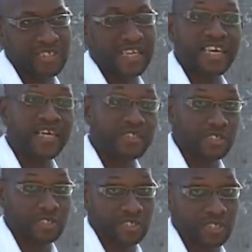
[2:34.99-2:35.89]
that age is
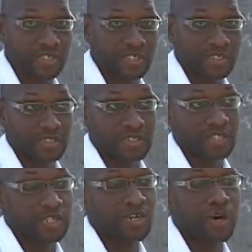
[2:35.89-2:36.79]
just, is just, is
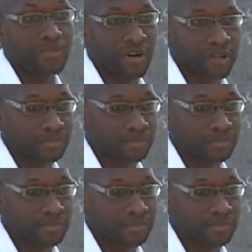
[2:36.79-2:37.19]
just a number.